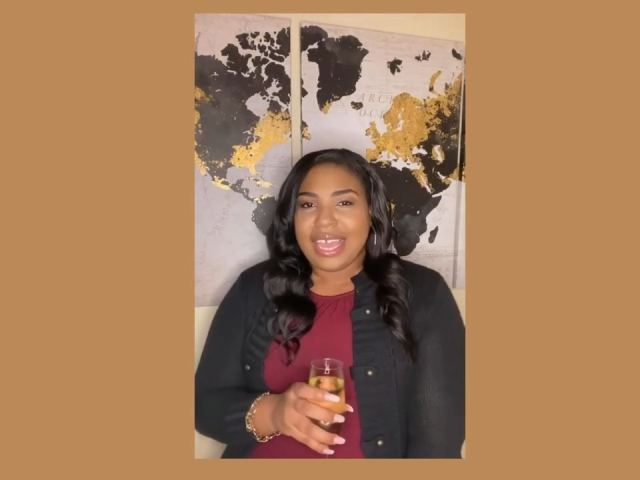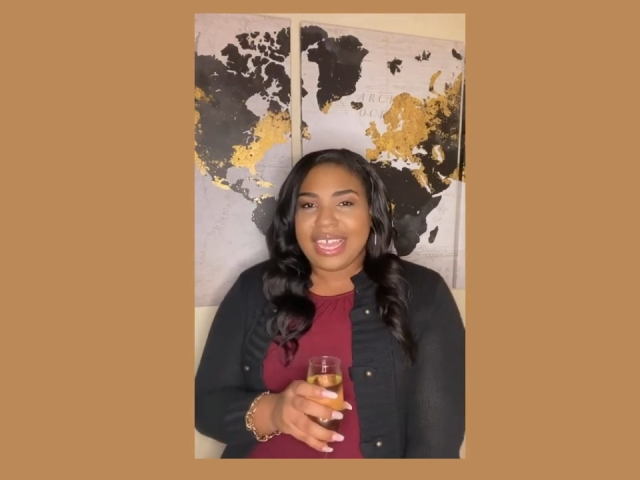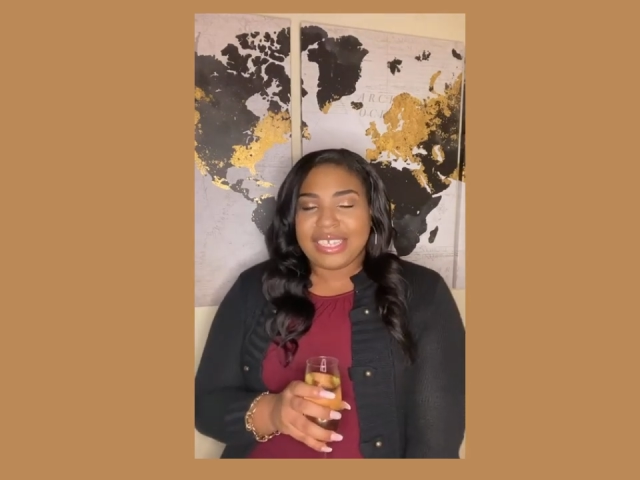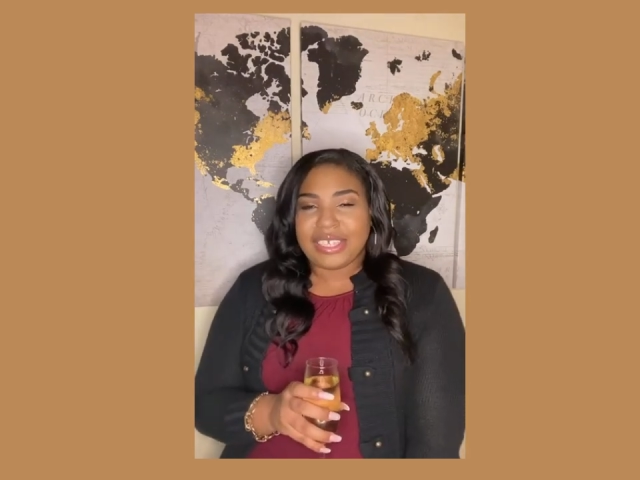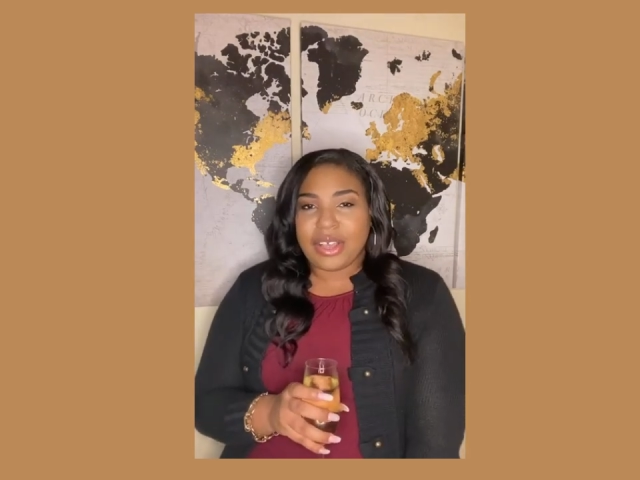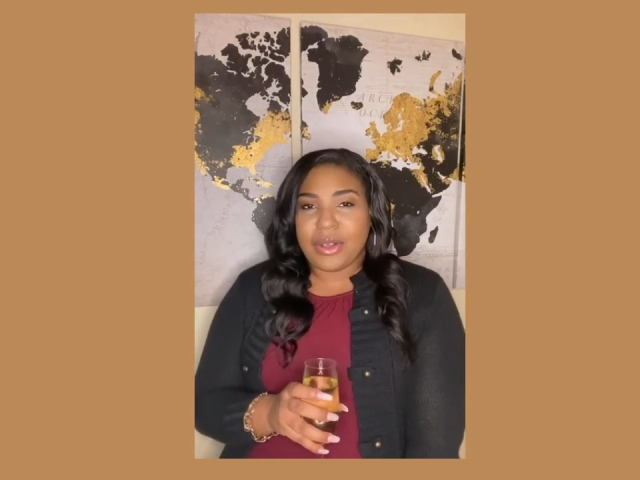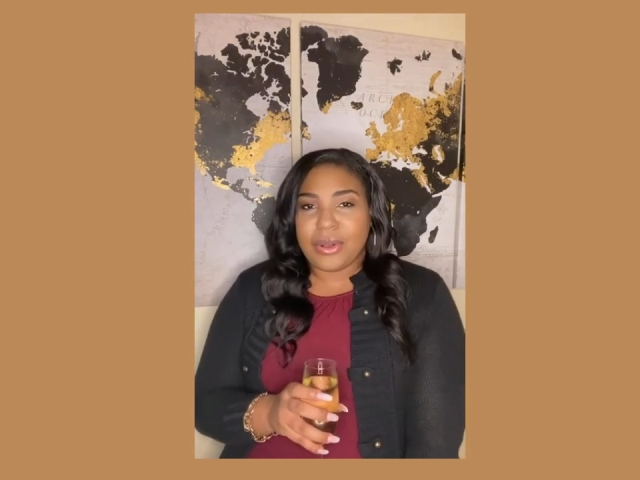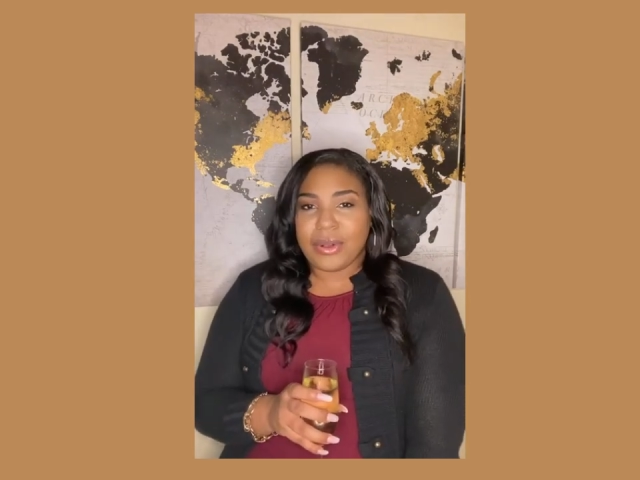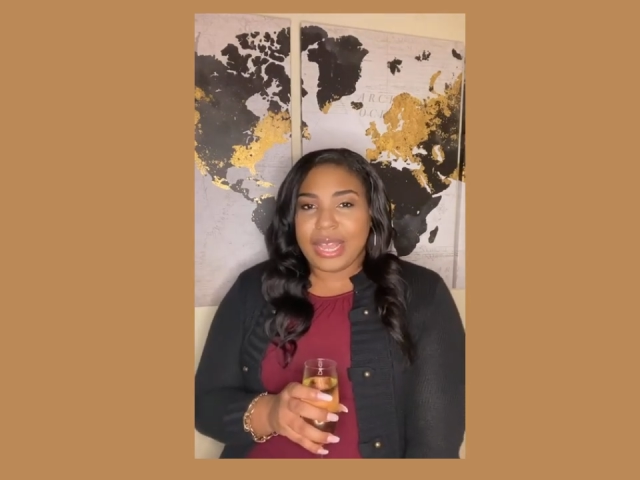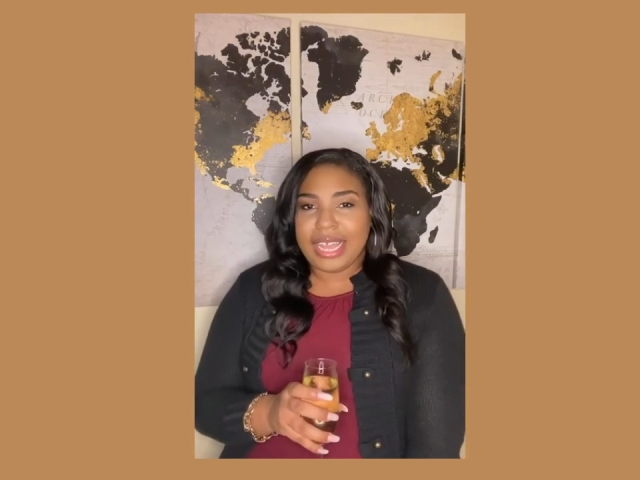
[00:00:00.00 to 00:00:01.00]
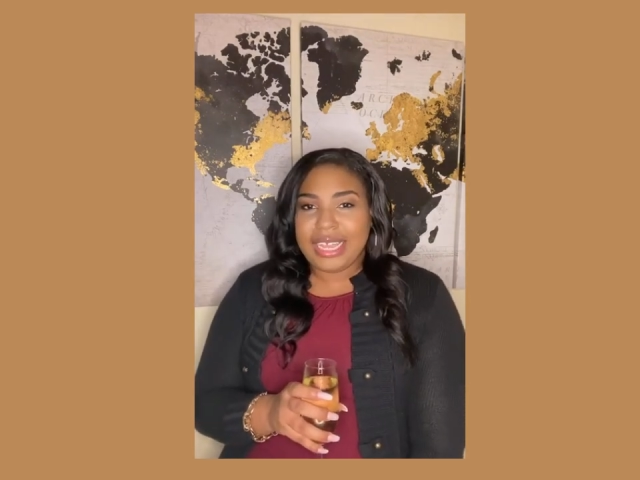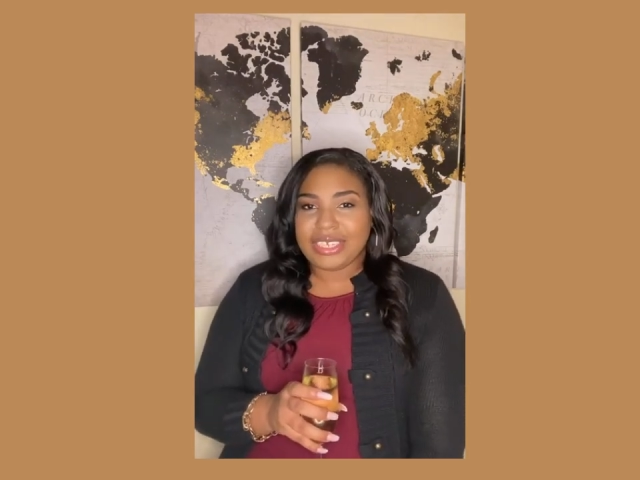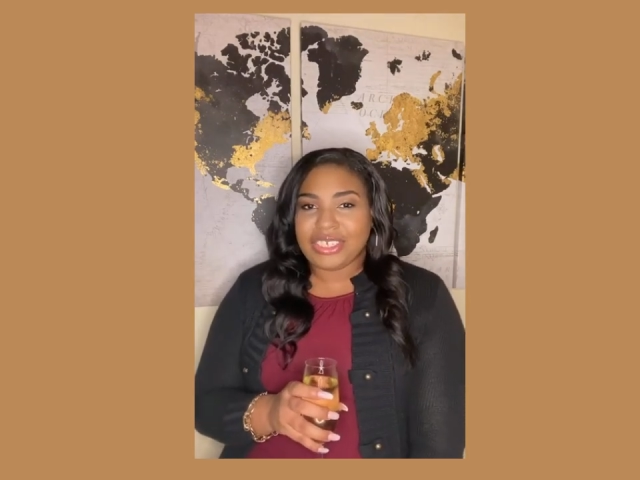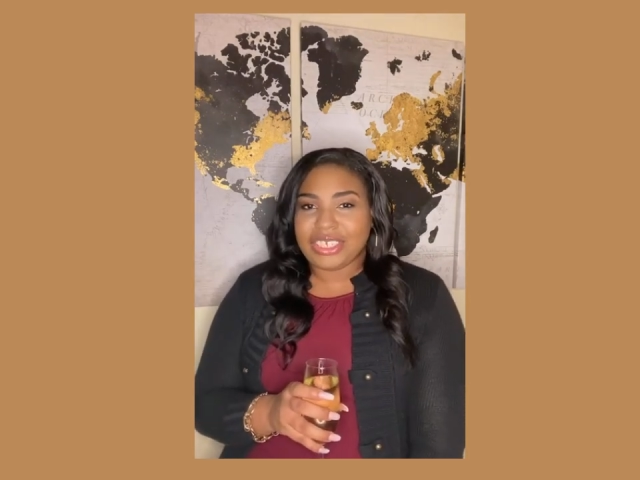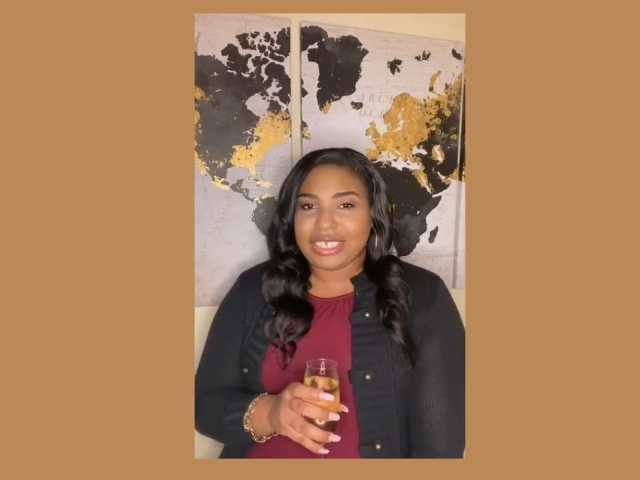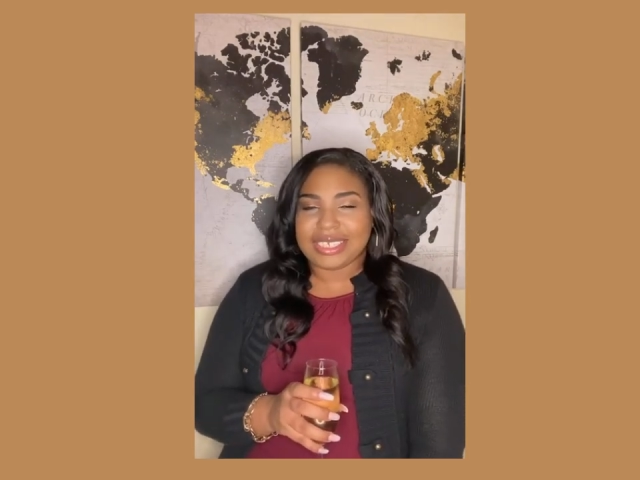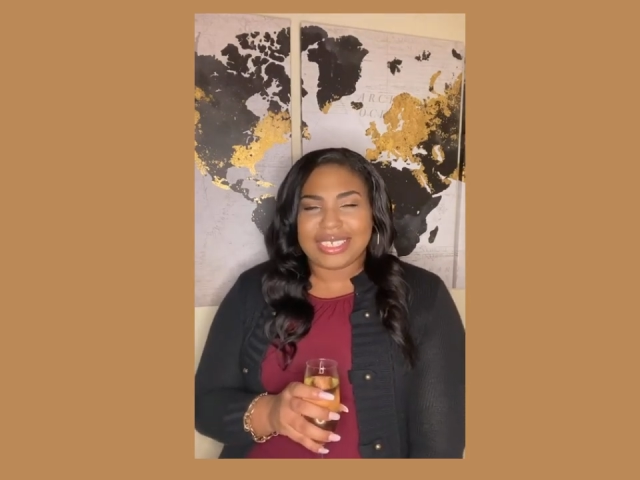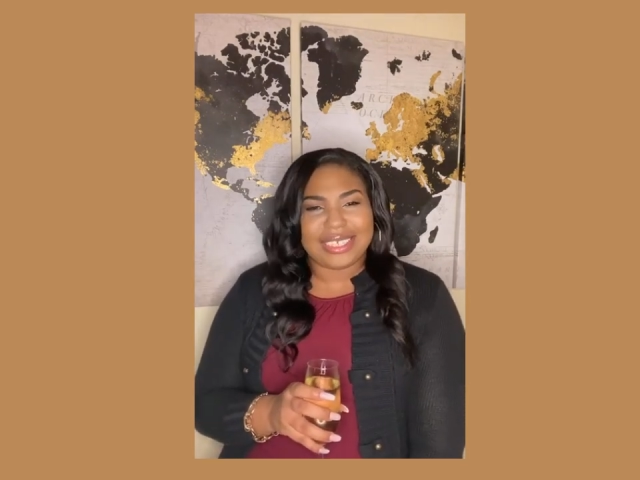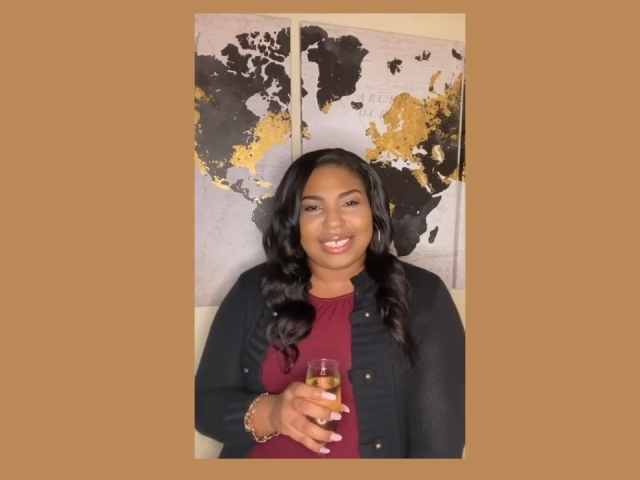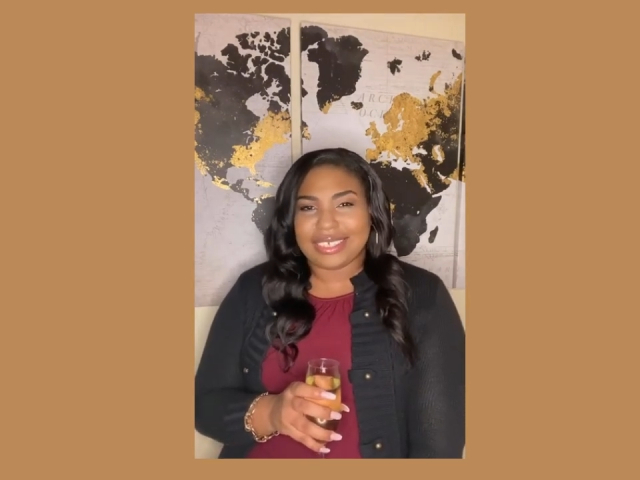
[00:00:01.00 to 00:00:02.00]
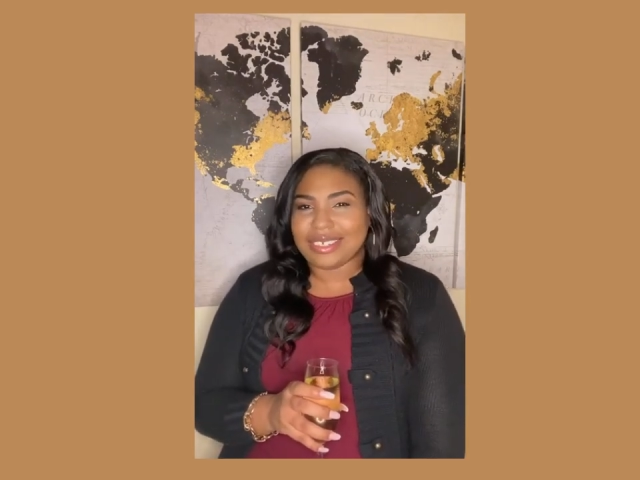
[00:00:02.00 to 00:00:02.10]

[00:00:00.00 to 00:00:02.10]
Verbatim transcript: And so it's just,